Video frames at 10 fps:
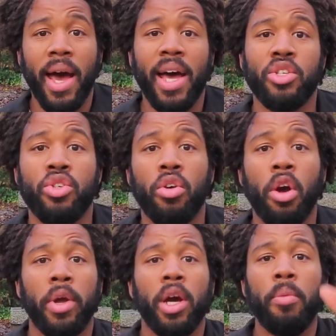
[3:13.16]
as you're
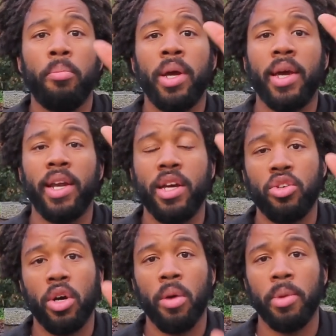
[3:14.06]
going up and as
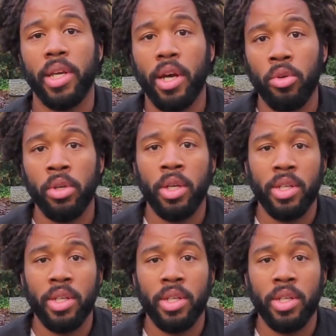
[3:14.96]
you're coming down